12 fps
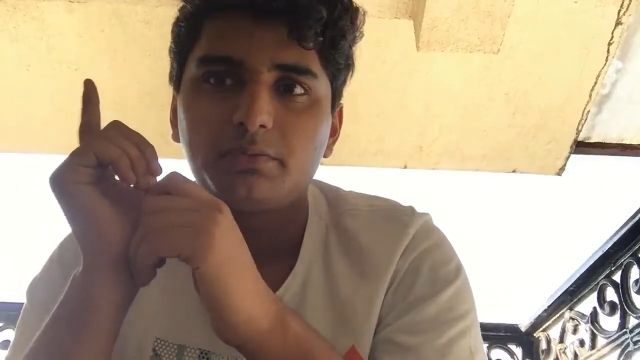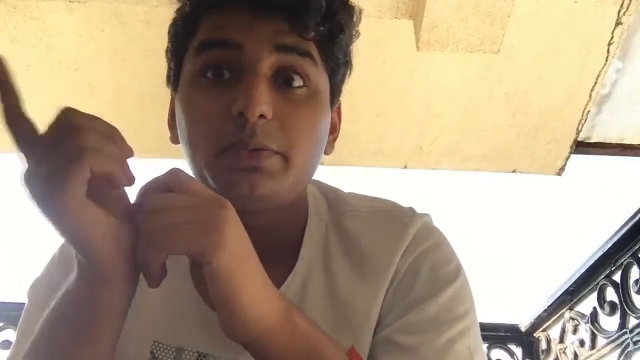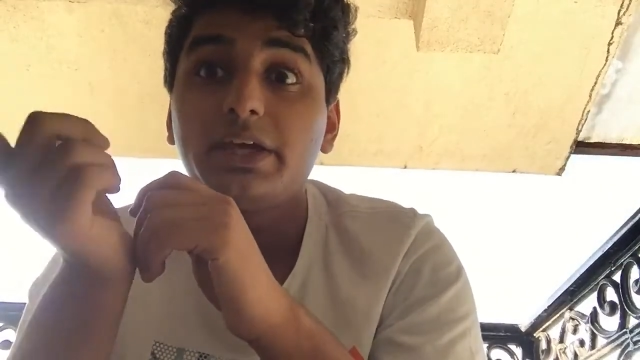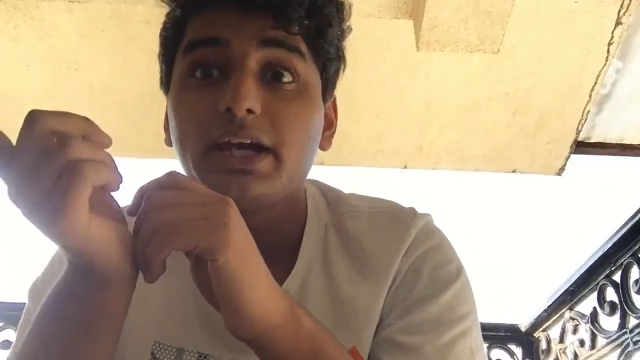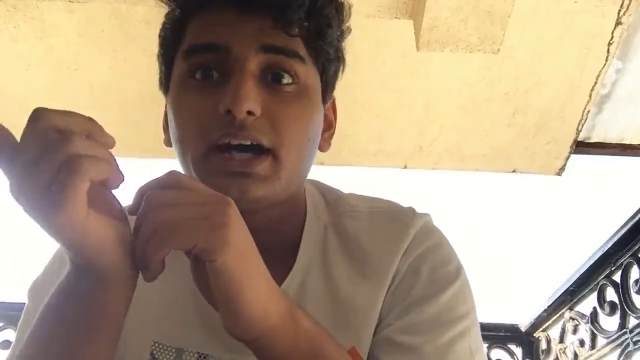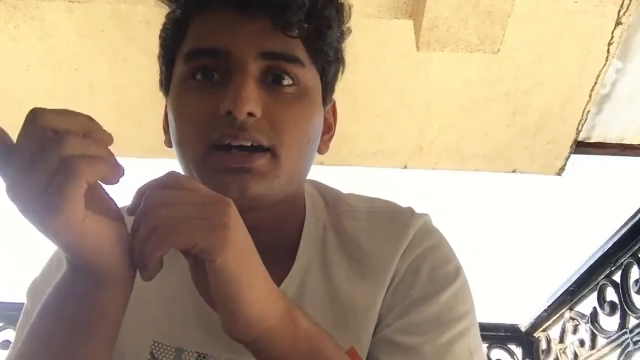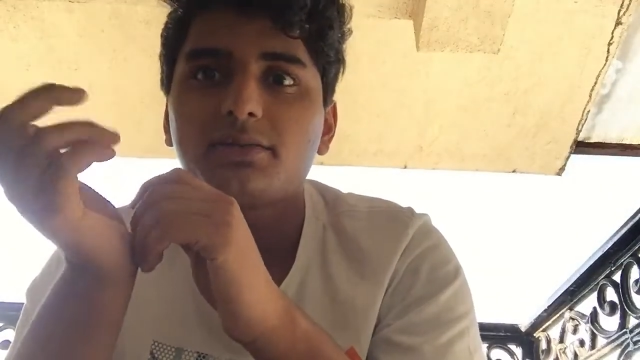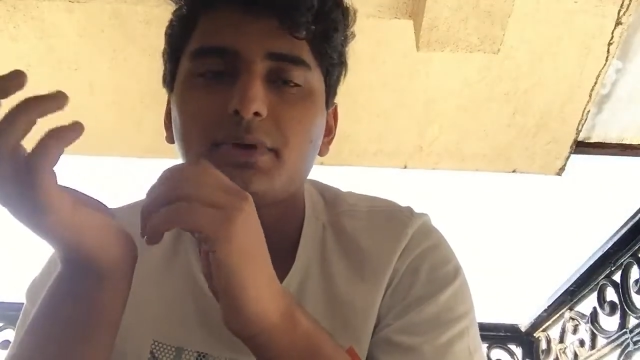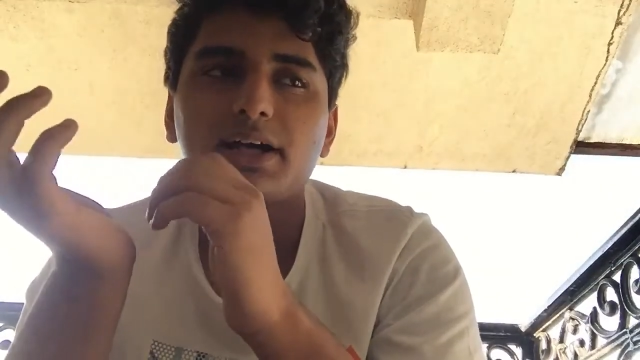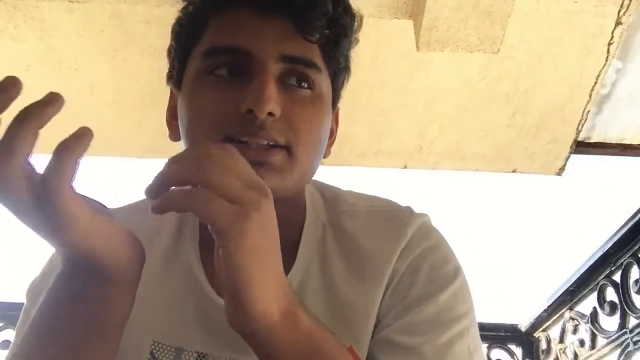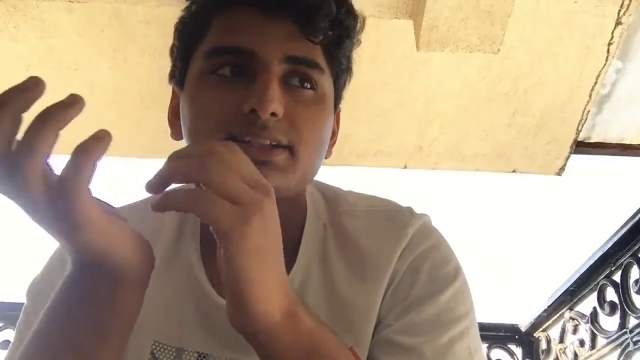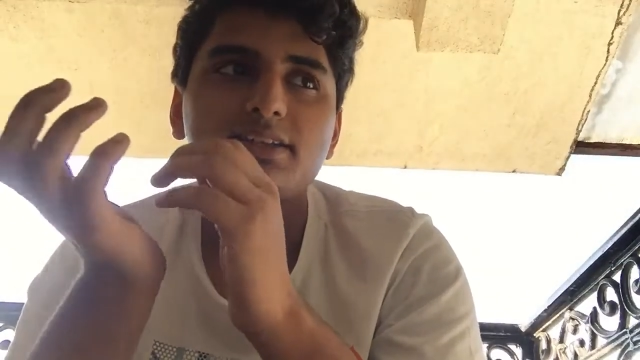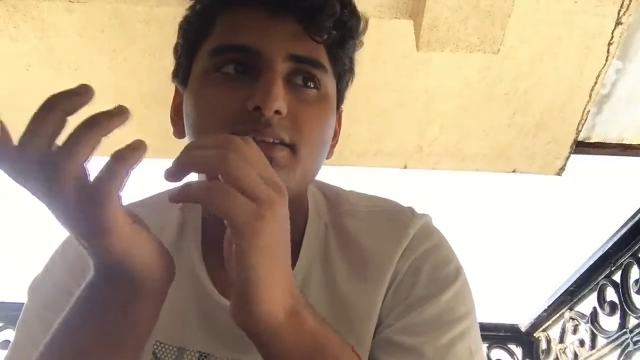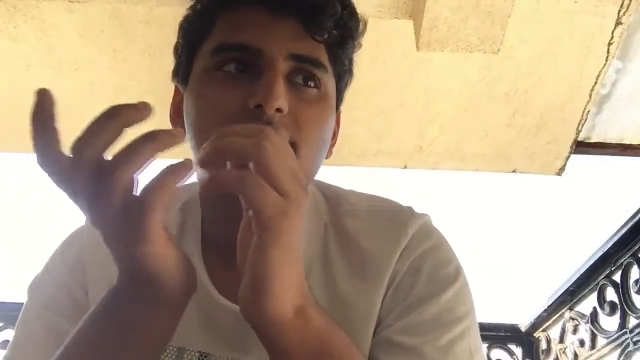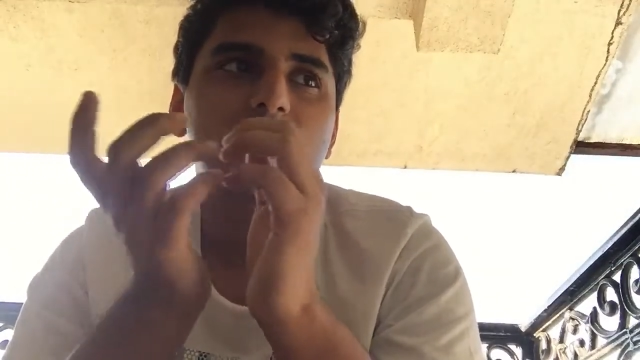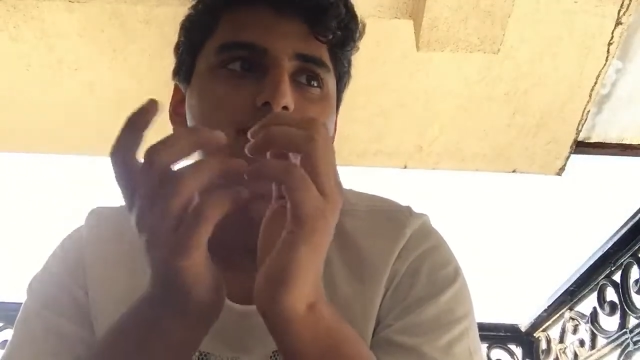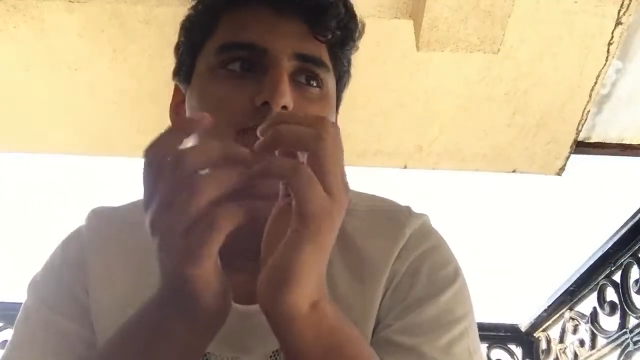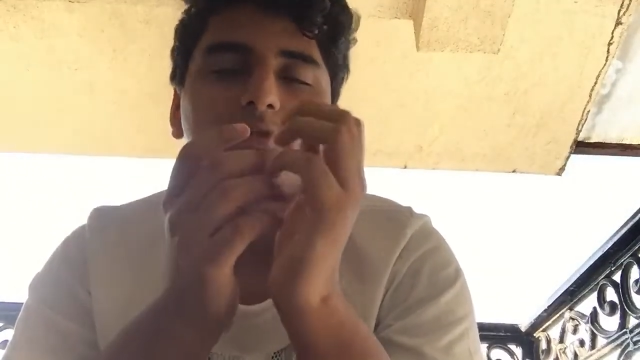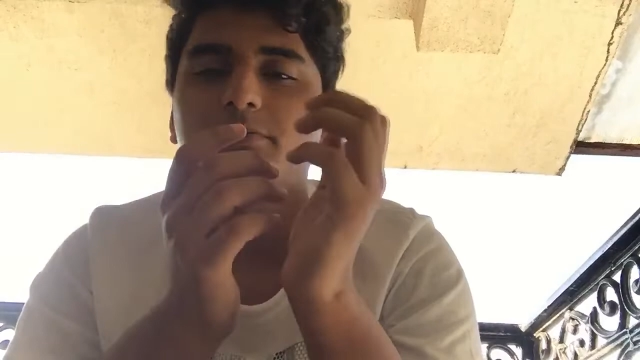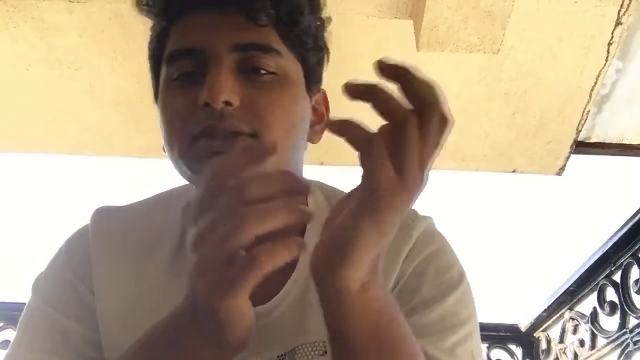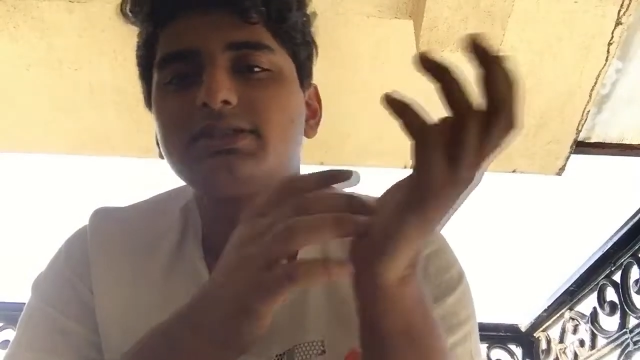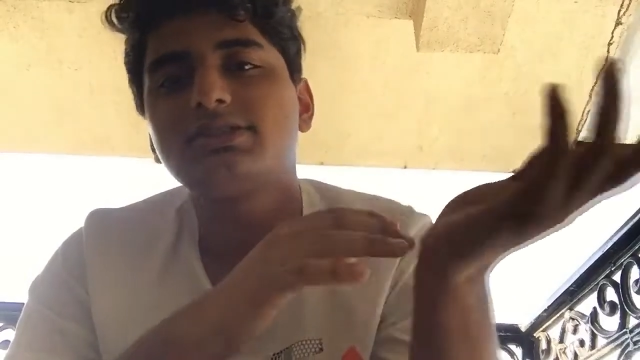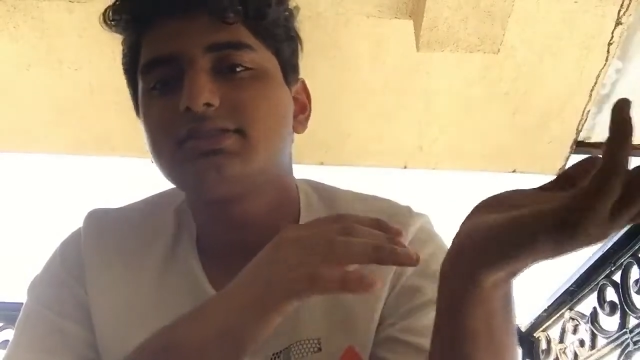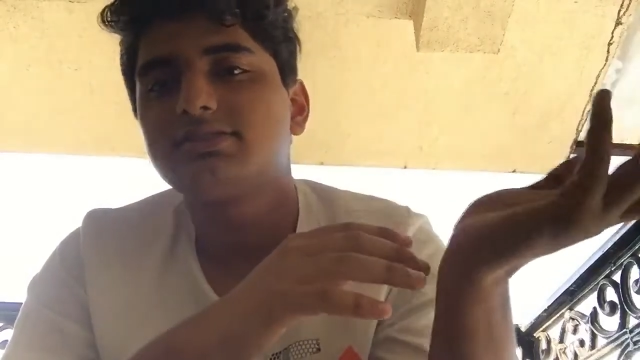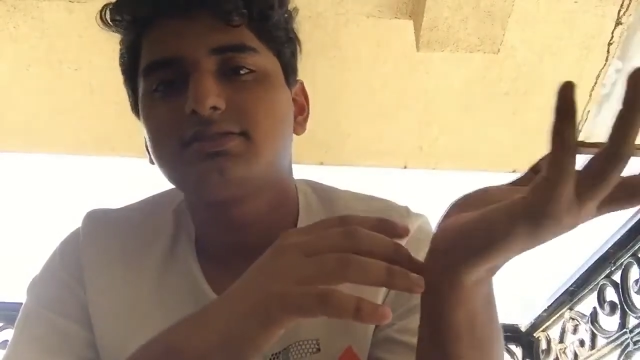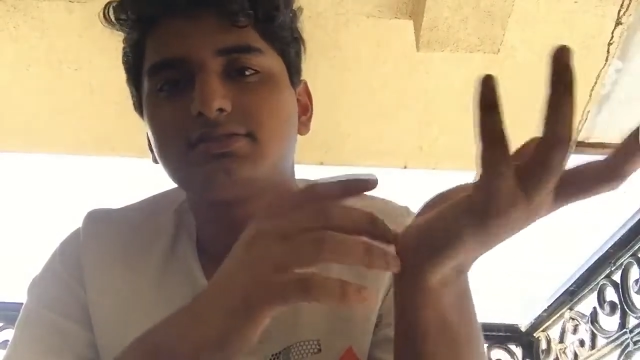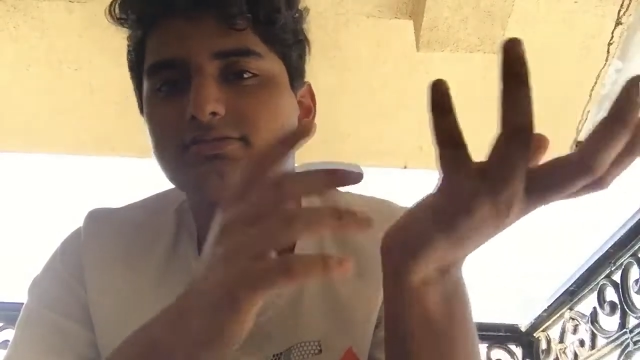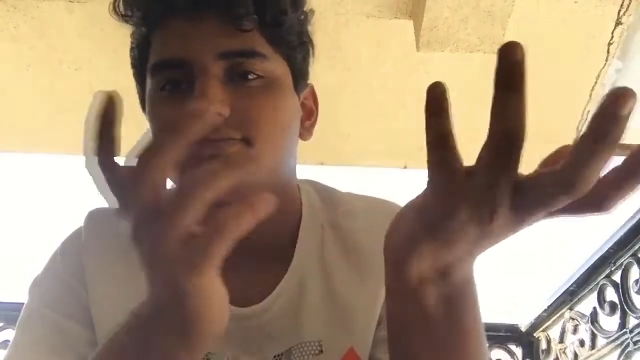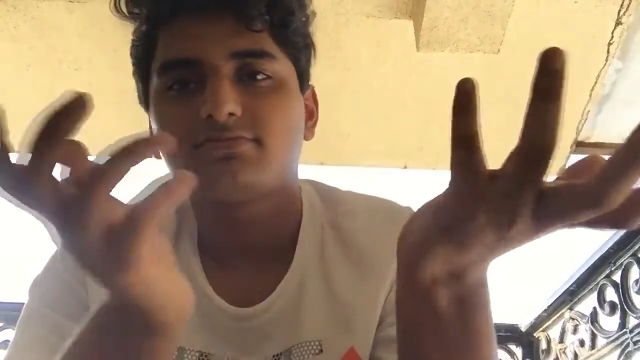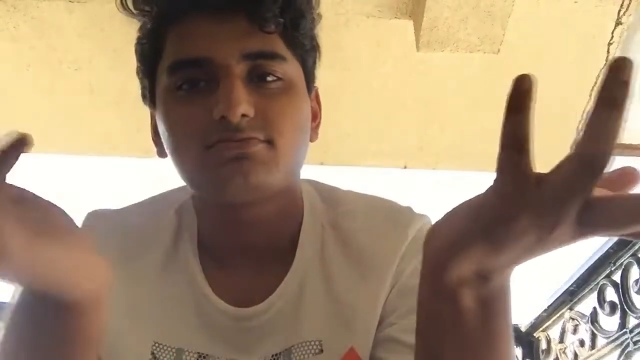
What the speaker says: BR Baskin Robbins,